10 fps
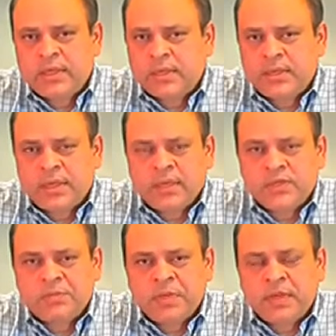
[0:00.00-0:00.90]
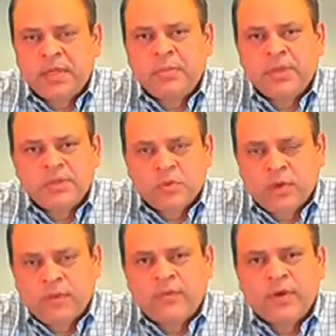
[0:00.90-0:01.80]
that uh, I suspect they're best
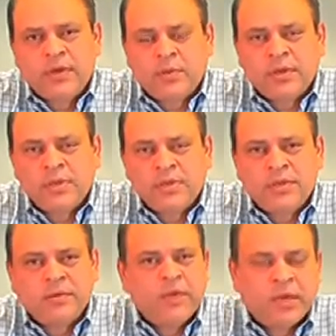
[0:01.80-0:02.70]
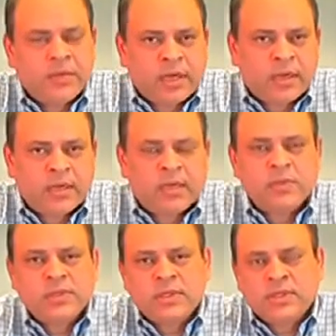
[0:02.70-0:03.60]
qualified to answer. We haven't had a
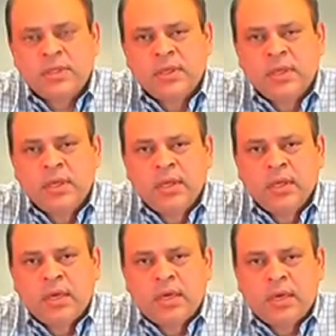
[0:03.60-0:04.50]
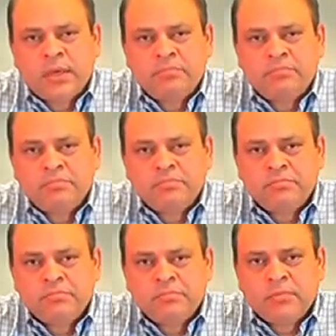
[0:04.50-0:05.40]
conversation. Ah. Um,
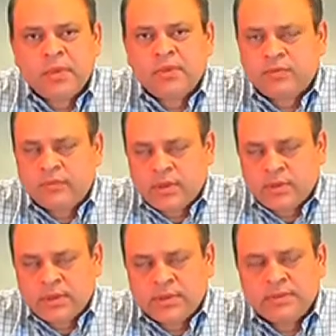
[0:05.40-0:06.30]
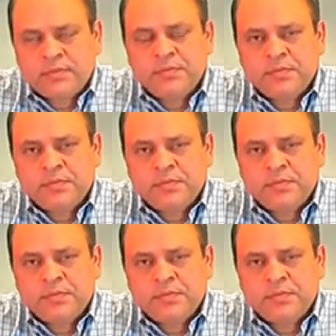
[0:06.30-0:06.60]
so far on this.